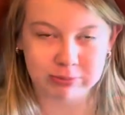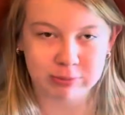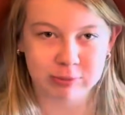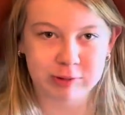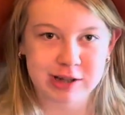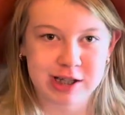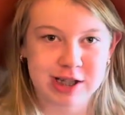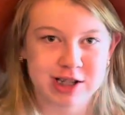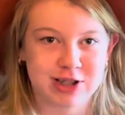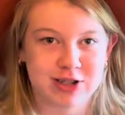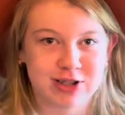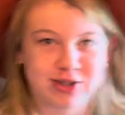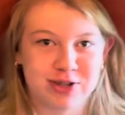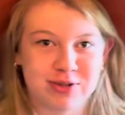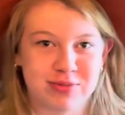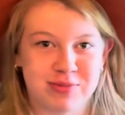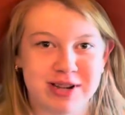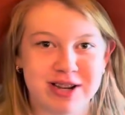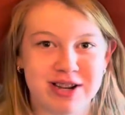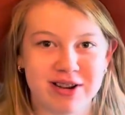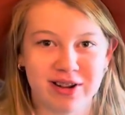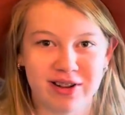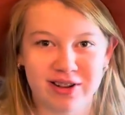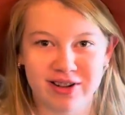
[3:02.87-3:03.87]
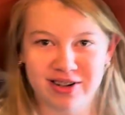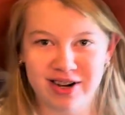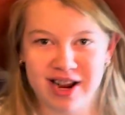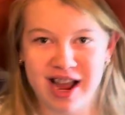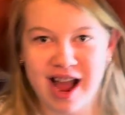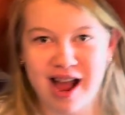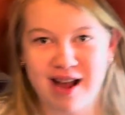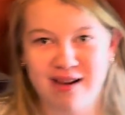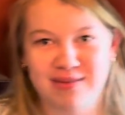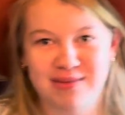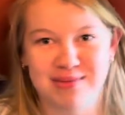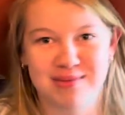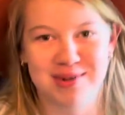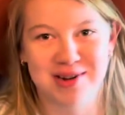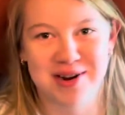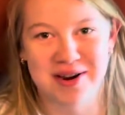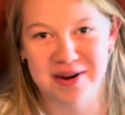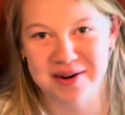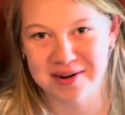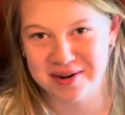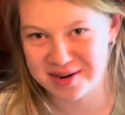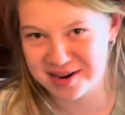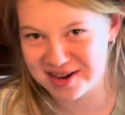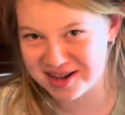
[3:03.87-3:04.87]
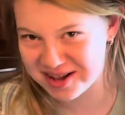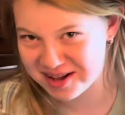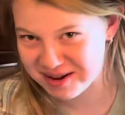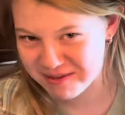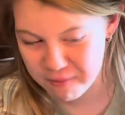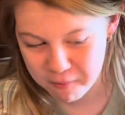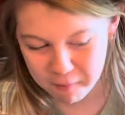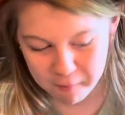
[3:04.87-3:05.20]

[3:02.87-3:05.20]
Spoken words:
It's a $3 hat from Target.